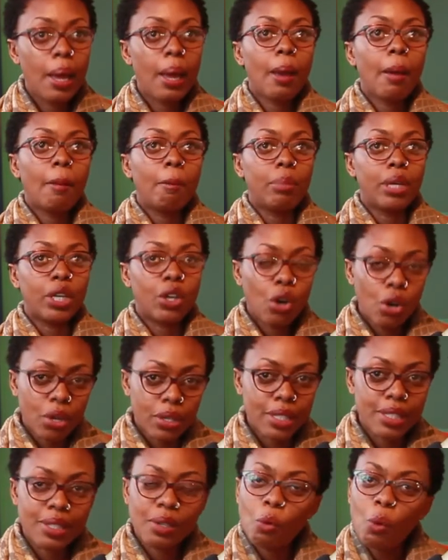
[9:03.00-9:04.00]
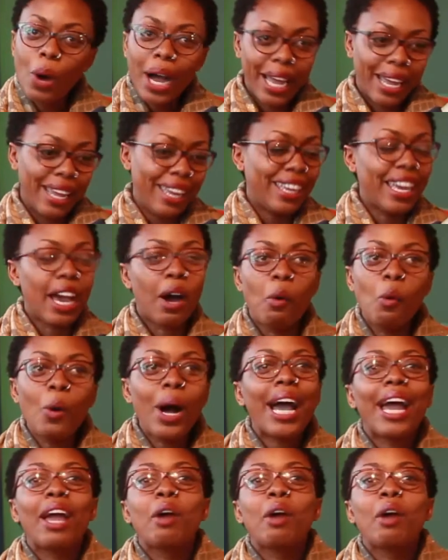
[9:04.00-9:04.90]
Because why? Yeah, why?